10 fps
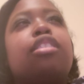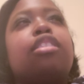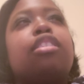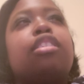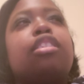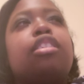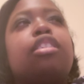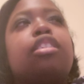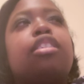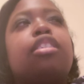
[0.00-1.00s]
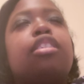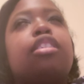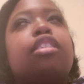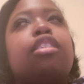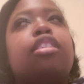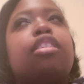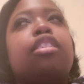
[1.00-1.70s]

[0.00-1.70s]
Nothing is said.